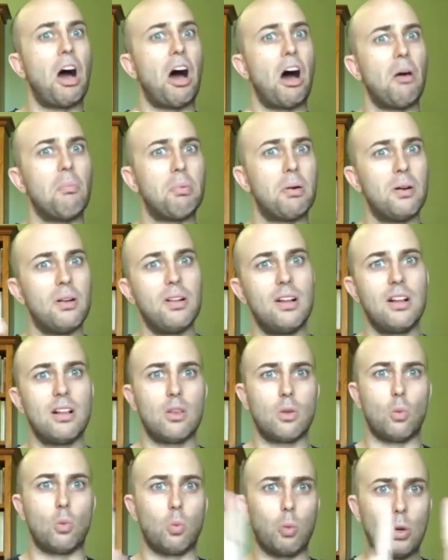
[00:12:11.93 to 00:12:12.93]
up
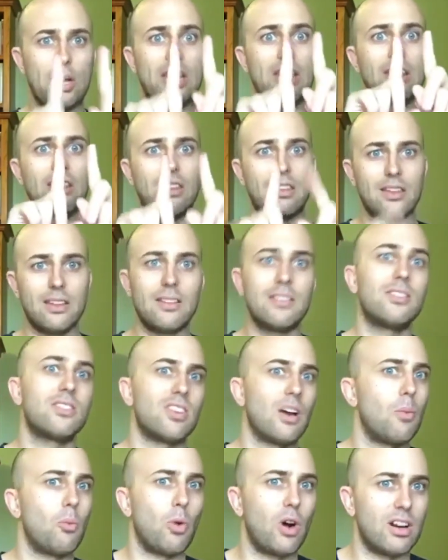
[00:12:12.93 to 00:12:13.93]
with
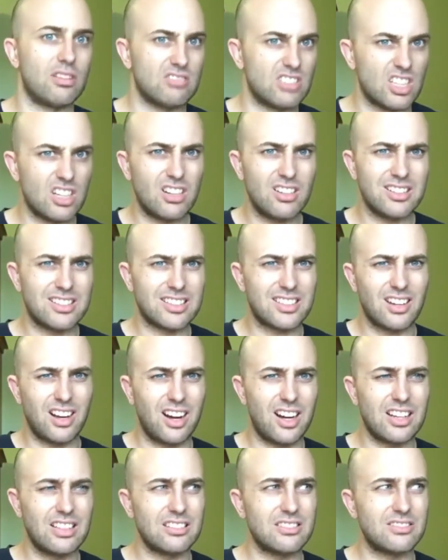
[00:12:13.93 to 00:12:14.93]
someone, you know, it's
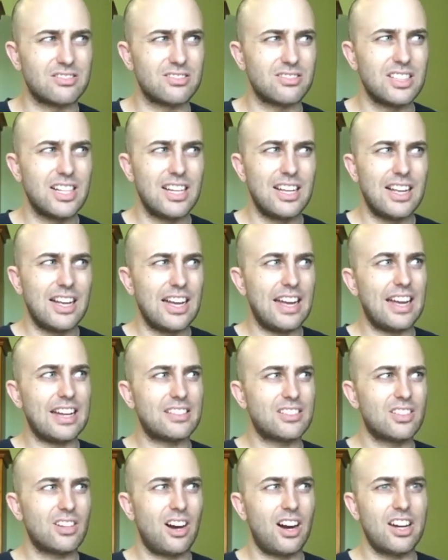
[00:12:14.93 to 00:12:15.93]
kind
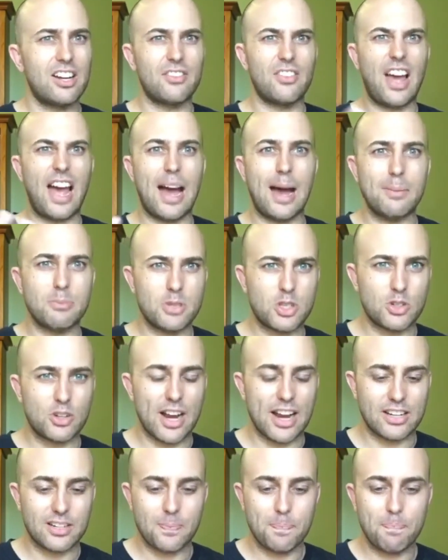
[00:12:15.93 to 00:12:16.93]
of
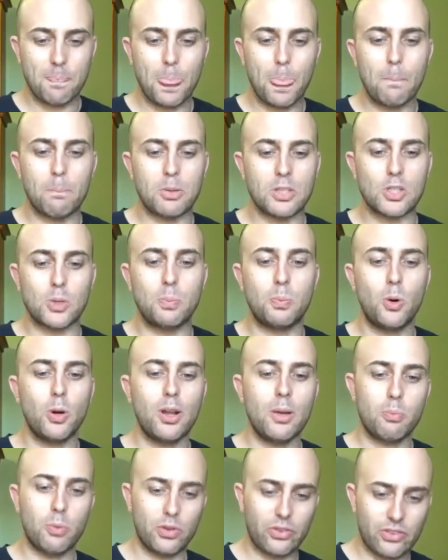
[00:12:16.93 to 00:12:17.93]
abstract. But to
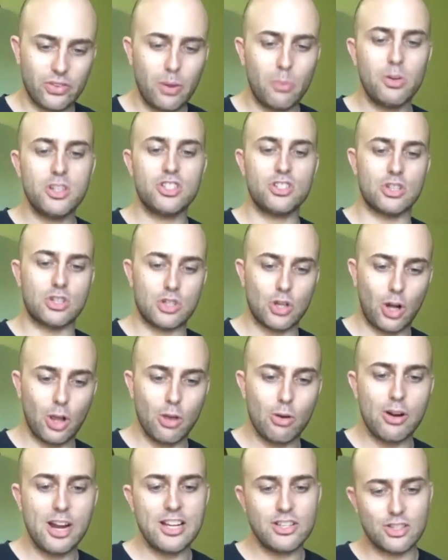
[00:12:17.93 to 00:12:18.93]
put up with someone's to
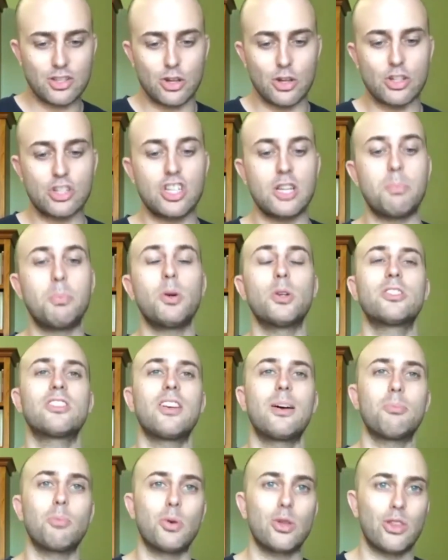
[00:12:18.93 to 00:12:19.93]
tolerate. So she
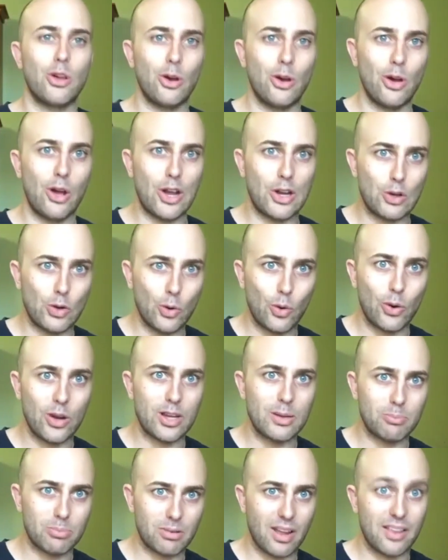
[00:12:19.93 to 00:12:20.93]
puts up with her
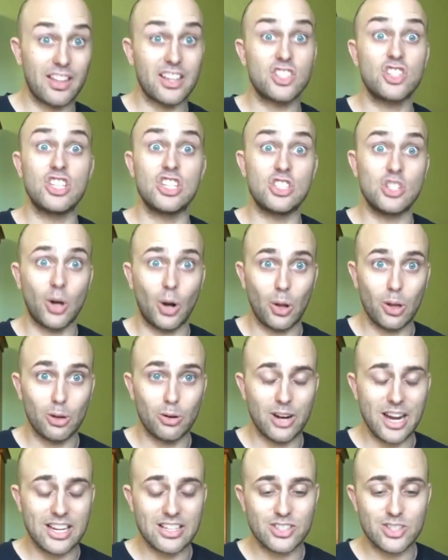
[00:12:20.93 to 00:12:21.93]
annoying brother. She
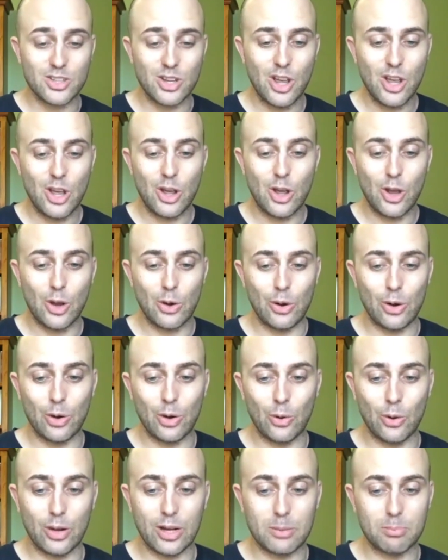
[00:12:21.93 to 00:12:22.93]
tolerates her
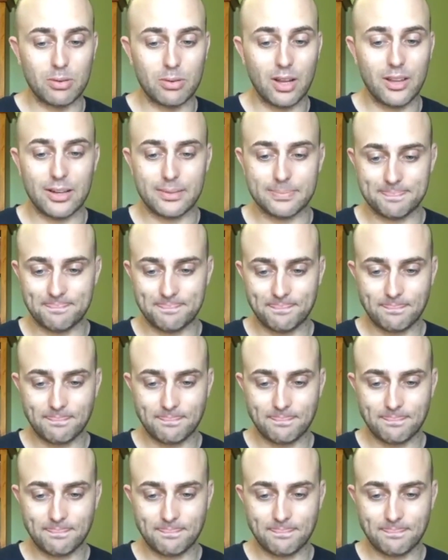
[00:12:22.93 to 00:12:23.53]
annoying brother.